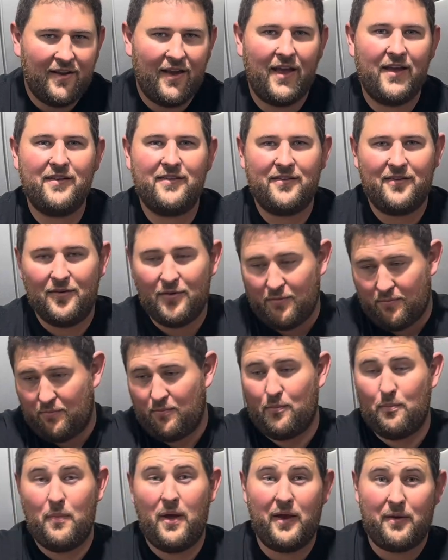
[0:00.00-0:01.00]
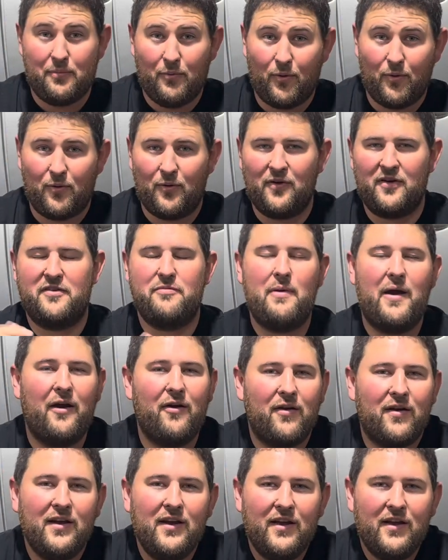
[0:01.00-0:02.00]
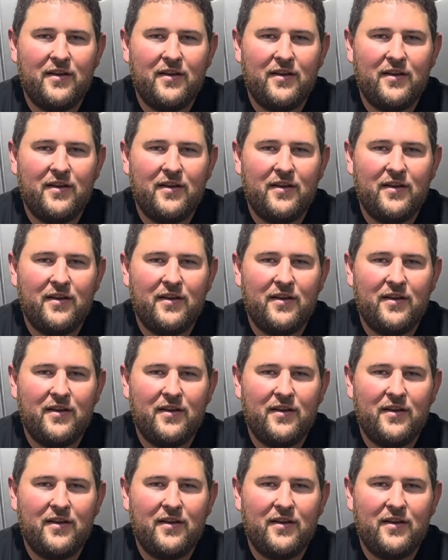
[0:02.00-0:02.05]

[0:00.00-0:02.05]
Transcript: has to make more horsepower.